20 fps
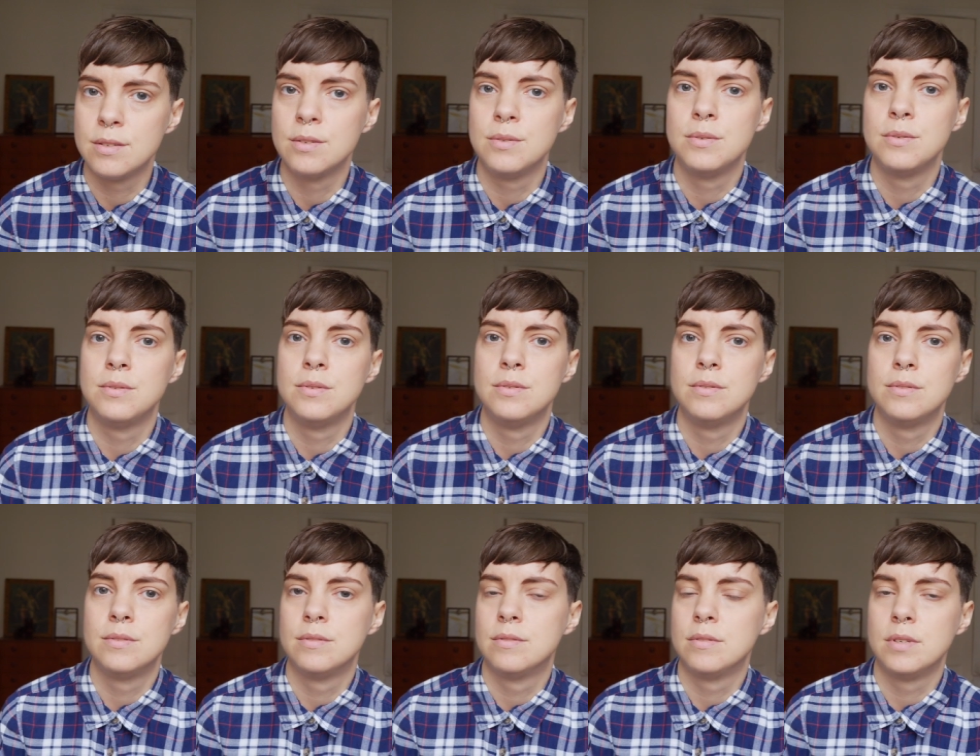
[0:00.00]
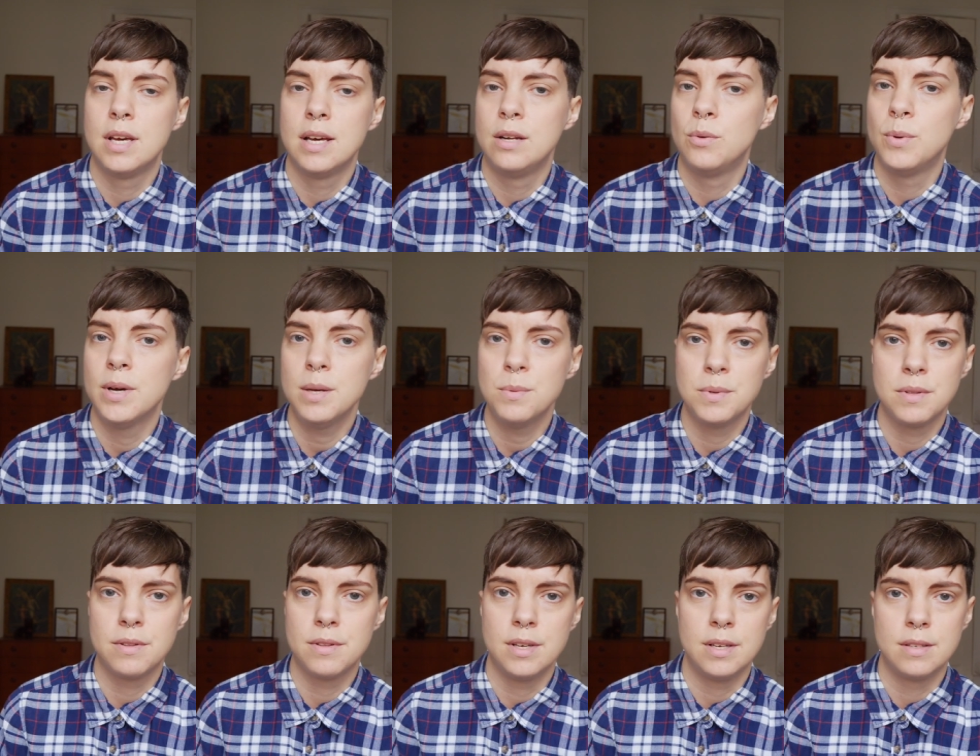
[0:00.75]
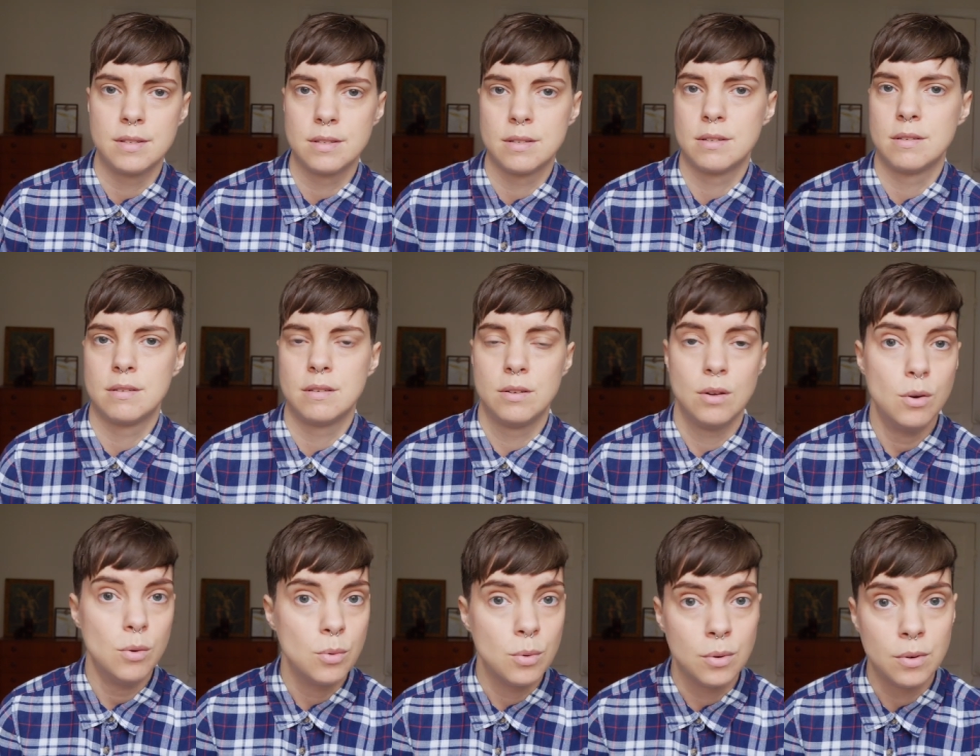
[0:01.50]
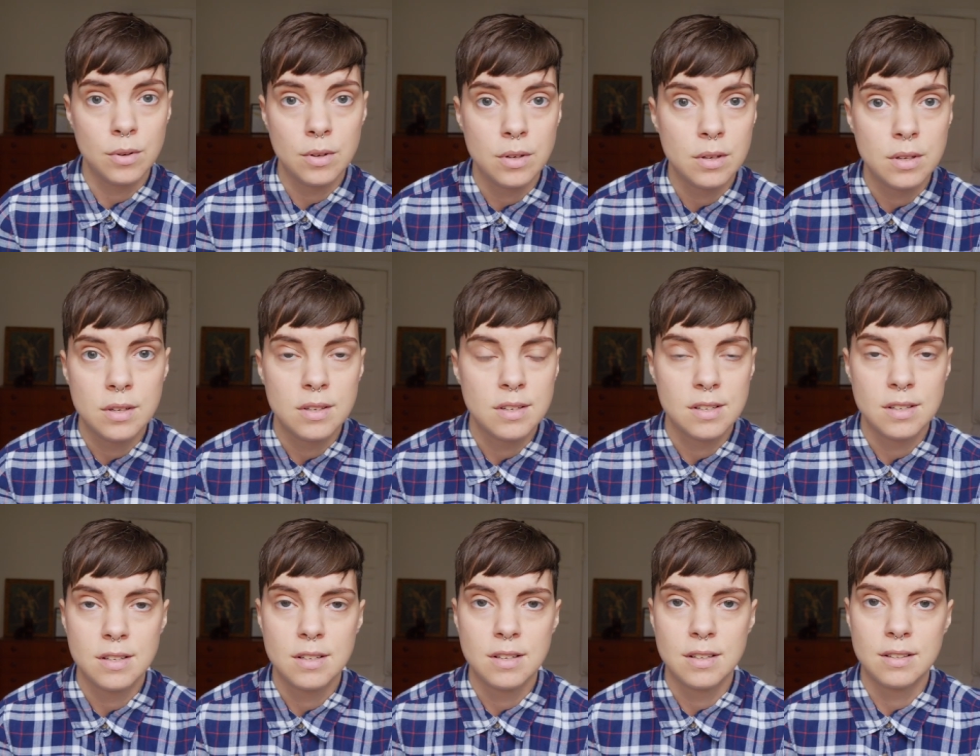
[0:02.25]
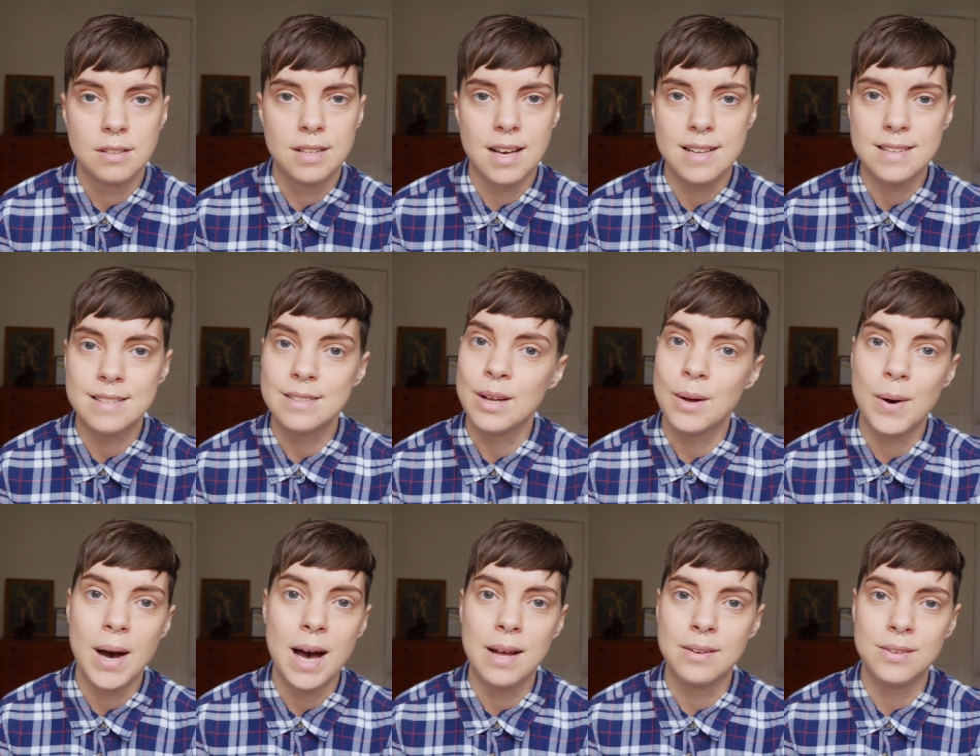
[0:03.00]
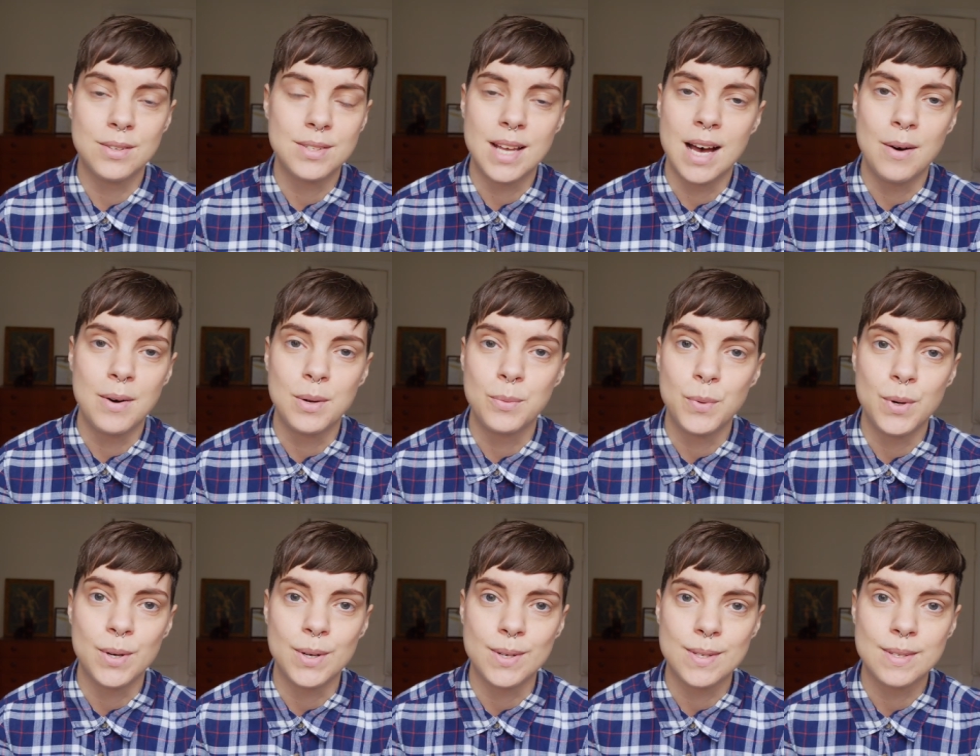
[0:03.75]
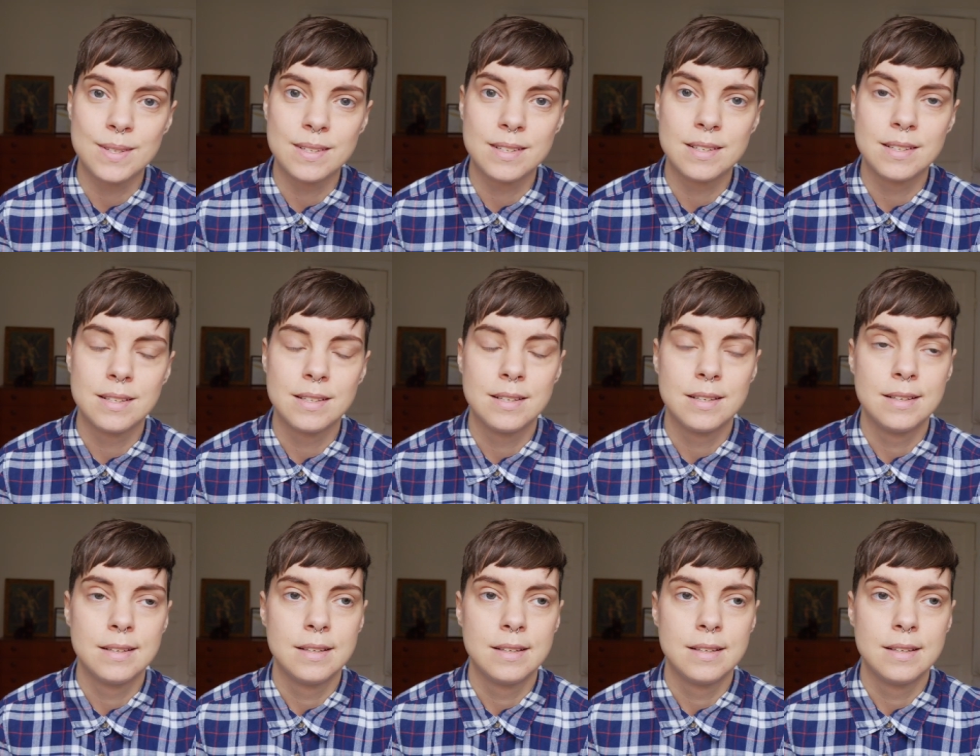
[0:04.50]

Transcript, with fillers: to get away with things. No, that's not how, not how it works. Mm.